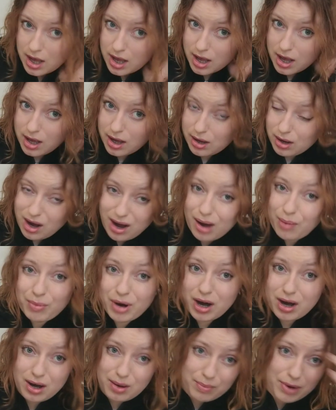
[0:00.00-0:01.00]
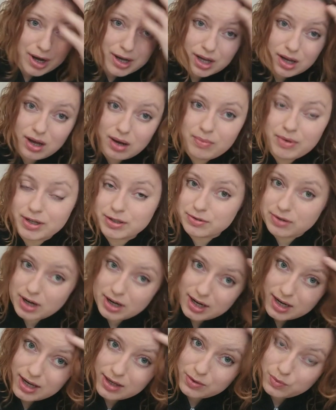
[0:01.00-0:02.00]
I might
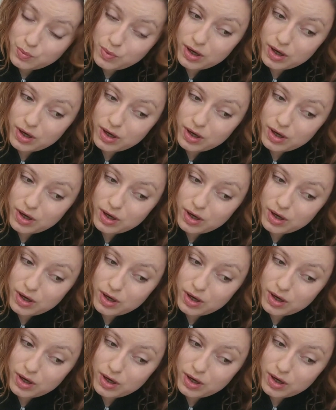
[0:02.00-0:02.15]
try that as